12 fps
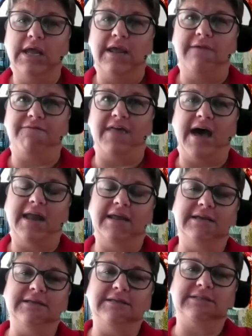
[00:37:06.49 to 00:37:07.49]
If that
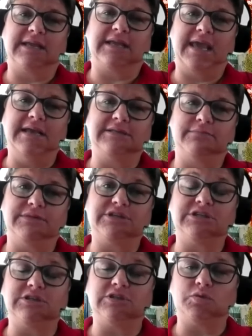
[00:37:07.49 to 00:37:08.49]
is the case,
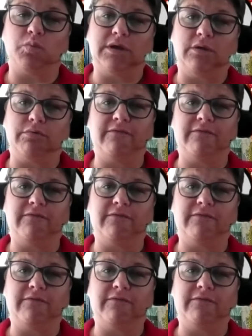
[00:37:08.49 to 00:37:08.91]
admissions will